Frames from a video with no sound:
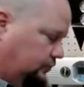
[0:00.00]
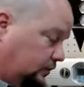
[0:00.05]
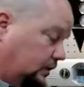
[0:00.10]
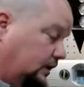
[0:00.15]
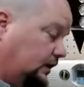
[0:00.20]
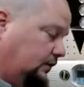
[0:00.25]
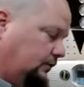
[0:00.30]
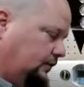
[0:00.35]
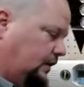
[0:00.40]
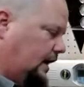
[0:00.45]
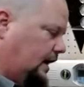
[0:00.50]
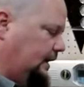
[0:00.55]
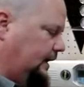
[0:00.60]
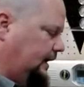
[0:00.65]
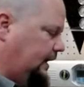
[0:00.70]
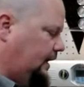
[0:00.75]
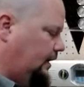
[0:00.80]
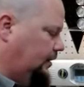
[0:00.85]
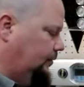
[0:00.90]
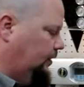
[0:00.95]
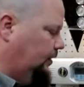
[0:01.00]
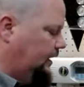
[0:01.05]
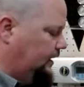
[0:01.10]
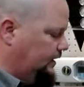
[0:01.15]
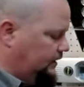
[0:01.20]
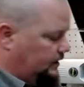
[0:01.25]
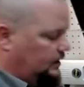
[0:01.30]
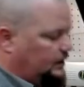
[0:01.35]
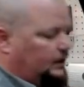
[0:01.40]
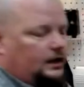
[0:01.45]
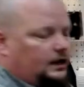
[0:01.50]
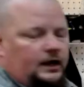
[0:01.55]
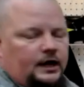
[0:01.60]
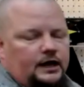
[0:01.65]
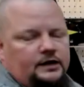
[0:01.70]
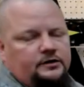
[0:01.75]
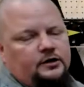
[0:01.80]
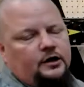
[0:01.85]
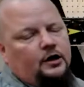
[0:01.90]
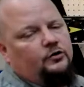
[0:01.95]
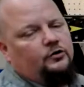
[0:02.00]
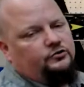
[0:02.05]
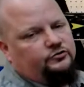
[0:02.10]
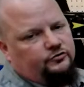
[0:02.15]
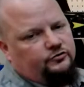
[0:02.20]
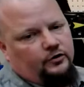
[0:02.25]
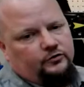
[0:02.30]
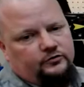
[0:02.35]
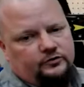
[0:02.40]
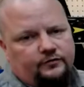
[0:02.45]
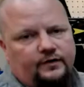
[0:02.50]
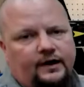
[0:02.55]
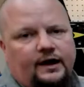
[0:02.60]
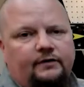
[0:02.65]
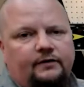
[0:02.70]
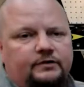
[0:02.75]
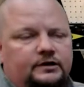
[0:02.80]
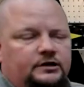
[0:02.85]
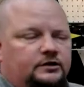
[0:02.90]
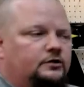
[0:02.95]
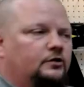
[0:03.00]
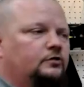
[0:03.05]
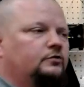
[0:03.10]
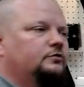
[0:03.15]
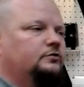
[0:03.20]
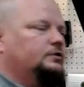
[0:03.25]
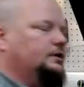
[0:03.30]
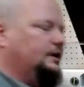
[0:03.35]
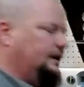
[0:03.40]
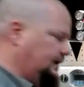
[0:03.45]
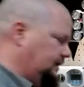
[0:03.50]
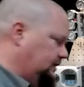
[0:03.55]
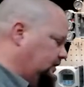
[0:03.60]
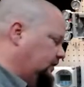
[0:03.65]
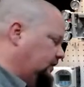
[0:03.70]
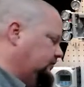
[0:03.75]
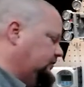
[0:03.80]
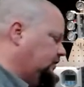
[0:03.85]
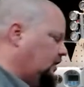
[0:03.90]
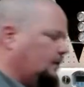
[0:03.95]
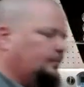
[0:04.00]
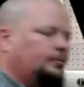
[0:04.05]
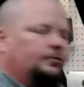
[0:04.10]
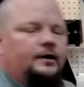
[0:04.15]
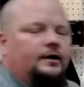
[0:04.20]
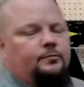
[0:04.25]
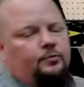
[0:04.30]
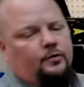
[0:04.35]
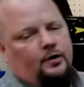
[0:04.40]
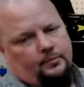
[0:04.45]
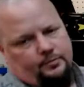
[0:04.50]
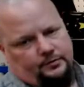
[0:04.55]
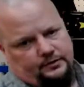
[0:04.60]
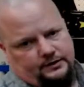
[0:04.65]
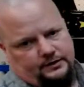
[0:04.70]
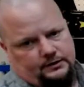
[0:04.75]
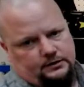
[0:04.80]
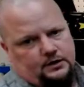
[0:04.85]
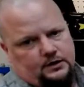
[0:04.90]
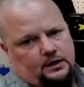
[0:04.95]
think you've got it calibrated, and you go to stroke the valve and it doesn't operate properly.